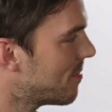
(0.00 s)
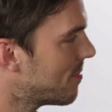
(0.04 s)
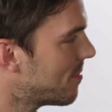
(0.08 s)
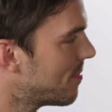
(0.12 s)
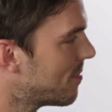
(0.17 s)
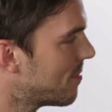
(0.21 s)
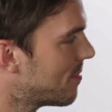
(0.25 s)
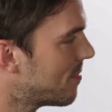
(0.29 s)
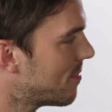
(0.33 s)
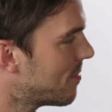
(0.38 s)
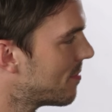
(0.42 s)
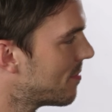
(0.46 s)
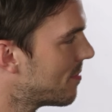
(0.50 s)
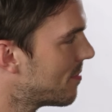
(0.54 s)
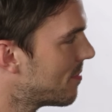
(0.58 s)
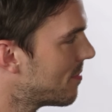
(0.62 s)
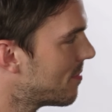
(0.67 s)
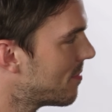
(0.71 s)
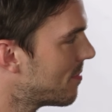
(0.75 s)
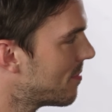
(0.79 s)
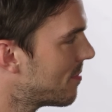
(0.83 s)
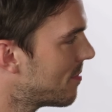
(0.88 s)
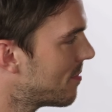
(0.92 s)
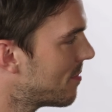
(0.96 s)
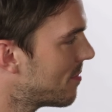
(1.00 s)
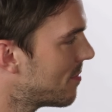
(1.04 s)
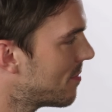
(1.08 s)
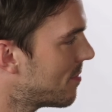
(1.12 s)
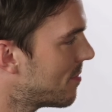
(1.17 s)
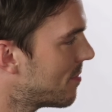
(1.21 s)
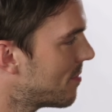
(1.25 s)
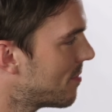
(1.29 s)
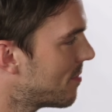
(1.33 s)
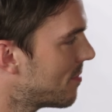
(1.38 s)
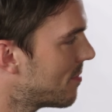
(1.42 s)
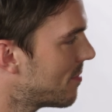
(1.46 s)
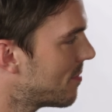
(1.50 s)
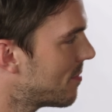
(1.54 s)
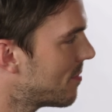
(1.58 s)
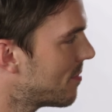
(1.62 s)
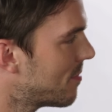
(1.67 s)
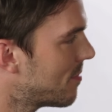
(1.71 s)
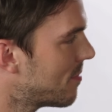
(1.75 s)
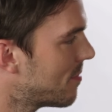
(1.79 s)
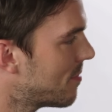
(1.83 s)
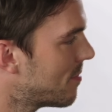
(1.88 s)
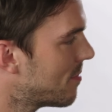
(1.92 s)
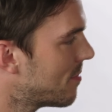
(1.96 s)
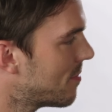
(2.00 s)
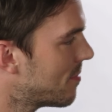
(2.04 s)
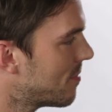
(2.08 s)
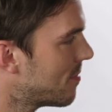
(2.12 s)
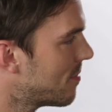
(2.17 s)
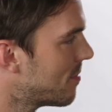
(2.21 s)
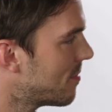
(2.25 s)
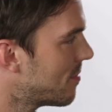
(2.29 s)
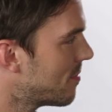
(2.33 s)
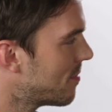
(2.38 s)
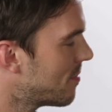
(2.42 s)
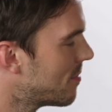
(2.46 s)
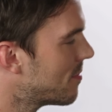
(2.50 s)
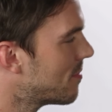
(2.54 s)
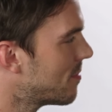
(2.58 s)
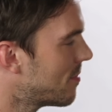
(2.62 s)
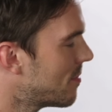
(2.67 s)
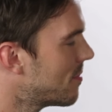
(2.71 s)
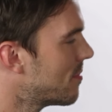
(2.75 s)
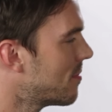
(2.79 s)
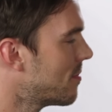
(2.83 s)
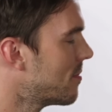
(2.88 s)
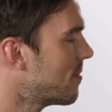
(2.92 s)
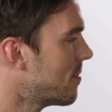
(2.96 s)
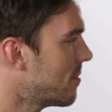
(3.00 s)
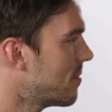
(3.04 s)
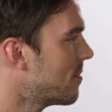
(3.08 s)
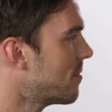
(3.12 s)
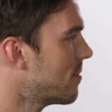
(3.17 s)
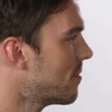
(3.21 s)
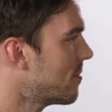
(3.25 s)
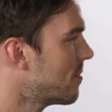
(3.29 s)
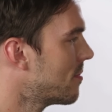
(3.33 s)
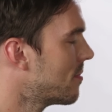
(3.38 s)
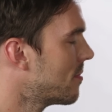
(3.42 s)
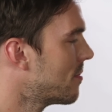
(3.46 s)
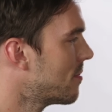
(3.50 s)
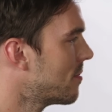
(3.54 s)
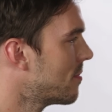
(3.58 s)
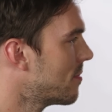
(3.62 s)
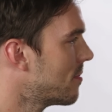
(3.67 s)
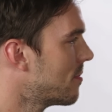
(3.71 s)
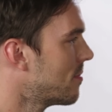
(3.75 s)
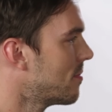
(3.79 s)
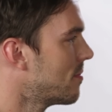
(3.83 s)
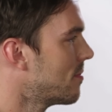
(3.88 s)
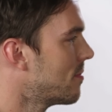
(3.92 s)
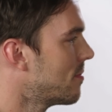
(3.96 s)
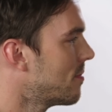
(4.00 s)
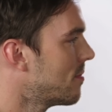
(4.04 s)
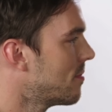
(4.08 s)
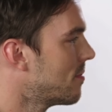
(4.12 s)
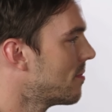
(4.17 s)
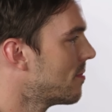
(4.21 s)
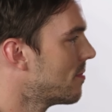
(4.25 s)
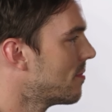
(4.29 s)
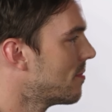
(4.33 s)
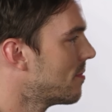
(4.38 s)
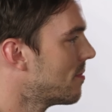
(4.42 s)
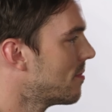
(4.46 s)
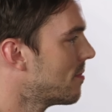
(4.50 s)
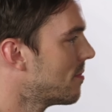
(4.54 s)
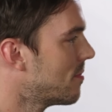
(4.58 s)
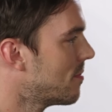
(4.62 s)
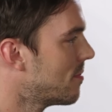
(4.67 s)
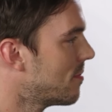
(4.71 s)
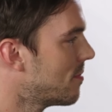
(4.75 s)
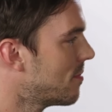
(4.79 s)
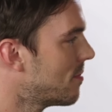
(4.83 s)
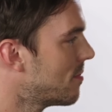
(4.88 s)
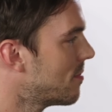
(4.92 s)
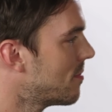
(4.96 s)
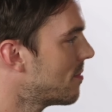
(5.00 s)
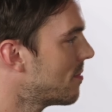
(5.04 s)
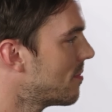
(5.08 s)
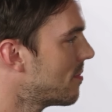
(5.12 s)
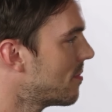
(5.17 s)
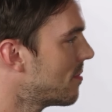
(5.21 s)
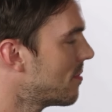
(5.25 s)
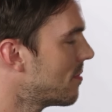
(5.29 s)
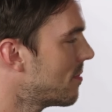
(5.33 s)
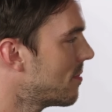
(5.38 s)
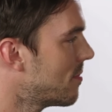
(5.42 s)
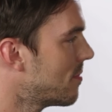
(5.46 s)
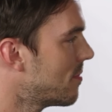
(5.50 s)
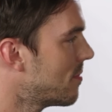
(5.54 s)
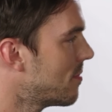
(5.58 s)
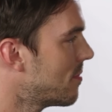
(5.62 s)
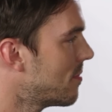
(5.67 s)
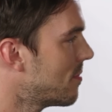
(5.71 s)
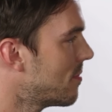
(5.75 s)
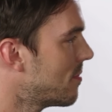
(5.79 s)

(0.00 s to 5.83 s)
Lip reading: No words are spoken by the person on screen.